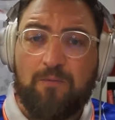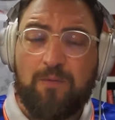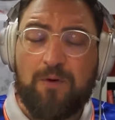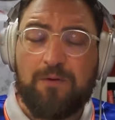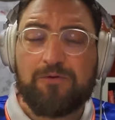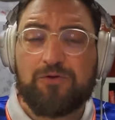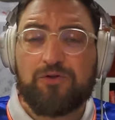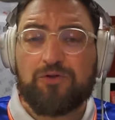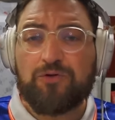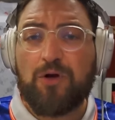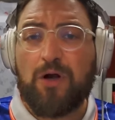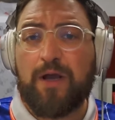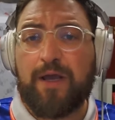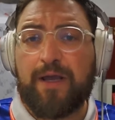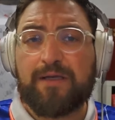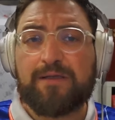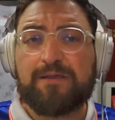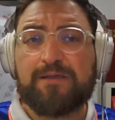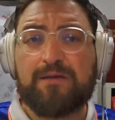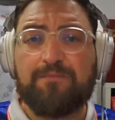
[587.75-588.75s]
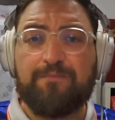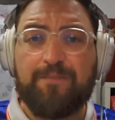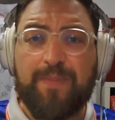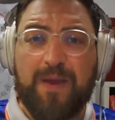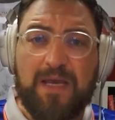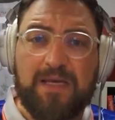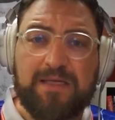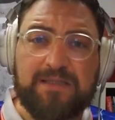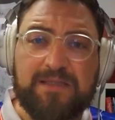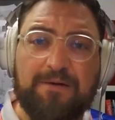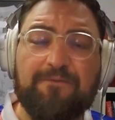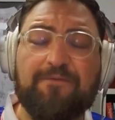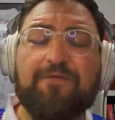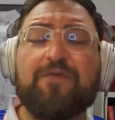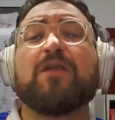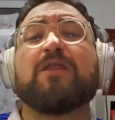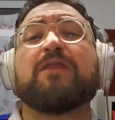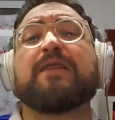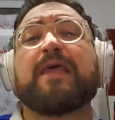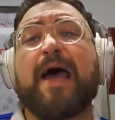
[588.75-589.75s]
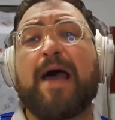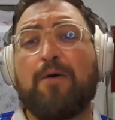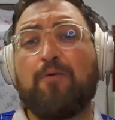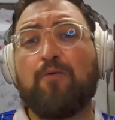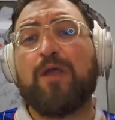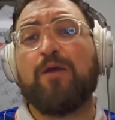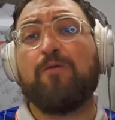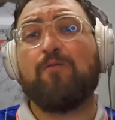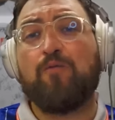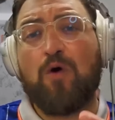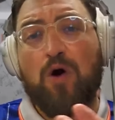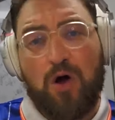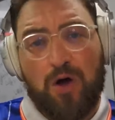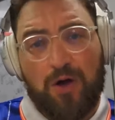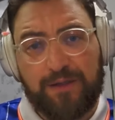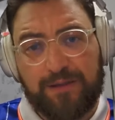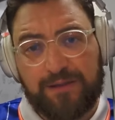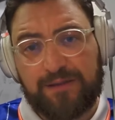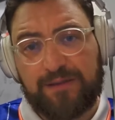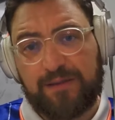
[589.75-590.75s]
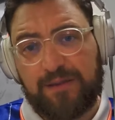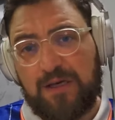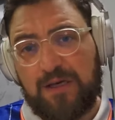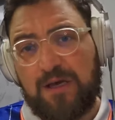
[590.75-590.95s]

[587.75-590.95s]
We were trying to be something that we weren't.